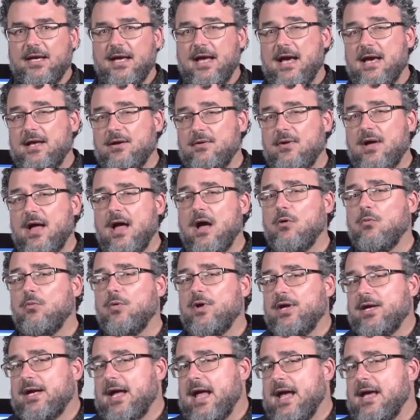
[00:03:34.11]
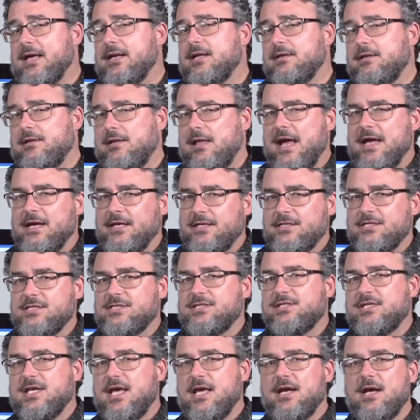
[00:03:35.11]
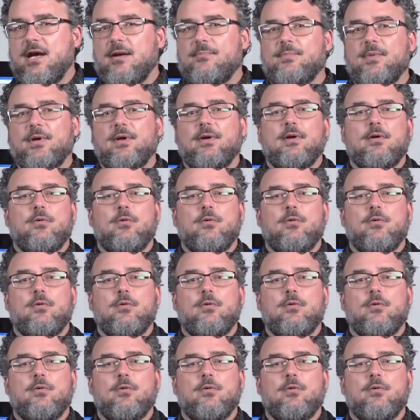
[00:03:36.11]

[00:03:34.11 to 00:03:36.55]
how we kind of like to set up